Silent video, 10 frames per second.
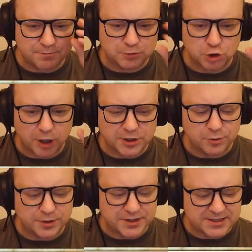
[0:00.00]
try to
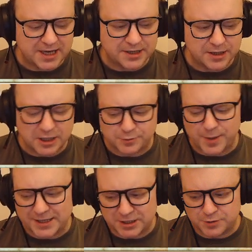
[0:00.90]
understand as
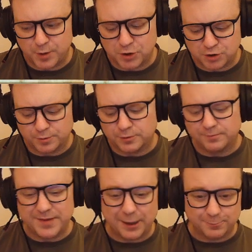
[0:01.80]
best as possible.
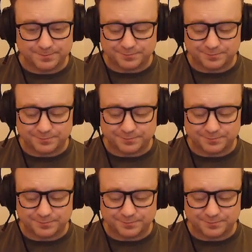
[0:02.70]
Now,